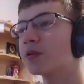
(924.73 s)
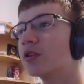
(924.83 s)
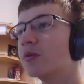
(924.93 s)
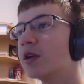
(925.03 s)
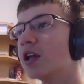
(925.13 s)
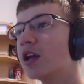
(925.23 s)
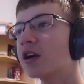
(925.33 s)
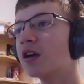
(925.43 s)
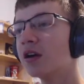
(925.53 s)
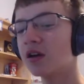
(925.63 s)
in the
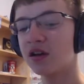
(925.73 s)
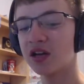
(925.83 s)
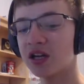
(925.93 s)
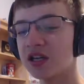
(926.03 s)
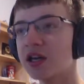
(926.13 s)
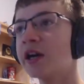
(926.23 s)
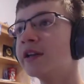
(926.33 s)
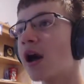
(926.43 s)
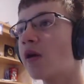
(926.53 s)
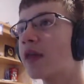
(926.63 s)
beginning, and I
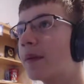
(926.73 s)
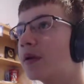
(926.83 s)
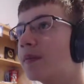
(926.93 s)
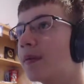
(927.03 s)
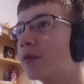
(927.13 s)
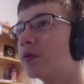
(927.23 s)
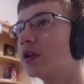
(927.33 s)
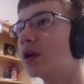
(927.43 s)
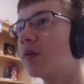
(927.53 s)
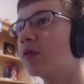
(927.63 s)
doubt that many people will
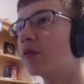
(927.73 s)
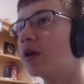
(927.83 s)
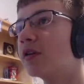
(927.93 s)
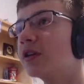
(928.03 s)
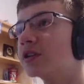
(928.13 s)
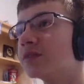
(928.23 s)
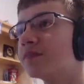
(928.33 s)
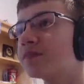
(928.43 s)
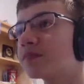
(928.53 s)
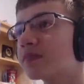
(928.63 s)
need help with a lot of these.
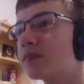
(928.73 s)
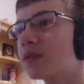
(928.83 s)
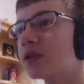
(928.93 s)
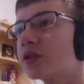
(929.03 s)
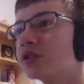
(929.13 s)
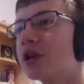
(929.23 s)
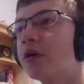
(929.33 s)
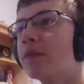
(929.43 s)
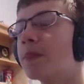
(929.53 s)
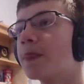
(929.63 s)

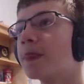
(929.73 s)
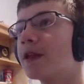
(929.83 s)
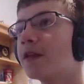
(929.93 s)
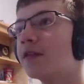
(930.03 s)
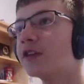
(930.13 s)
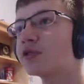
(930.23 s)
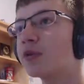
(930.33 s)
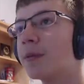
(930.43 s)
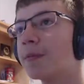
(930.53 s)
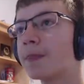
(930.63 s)
So, this
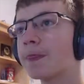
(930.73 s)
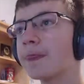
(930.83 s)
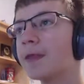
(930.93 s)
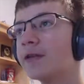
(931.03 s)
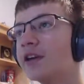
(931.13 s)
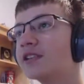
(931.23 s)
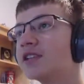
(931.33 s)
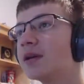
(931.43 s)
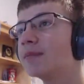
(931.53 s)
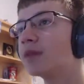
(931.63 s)
one, there is
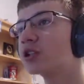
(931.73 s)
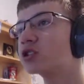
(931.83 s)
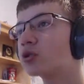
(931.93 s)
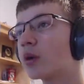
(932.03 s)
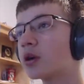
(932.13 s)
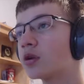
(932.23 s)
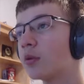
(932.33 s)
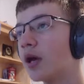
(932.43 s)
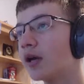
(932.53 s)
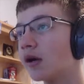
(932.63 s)
a much quicker
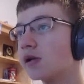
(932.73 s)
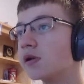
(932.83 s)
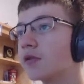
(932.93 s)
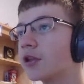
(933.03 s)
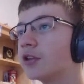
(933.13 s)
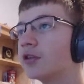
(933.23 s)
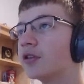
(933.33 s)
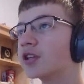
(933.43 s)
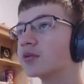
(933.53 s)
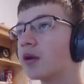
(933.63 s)
way to do
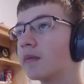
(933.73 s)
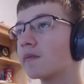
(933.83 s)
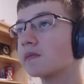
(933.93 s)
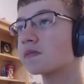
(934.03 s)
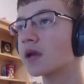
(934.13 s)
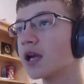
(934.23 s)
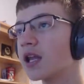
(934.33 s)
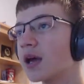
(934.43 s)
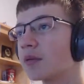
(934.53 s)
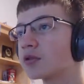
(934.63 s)
this one,
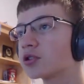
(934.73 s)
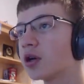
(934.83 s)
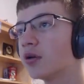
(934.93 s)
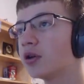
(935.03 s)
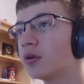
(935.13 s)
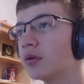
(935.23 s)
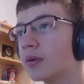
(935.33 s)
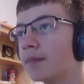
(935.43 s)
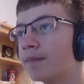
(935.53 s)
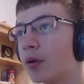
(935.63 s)
and I will show
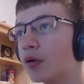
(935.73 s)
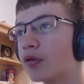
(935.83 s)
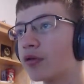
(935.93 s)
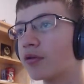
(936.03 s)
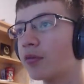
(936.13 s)
you both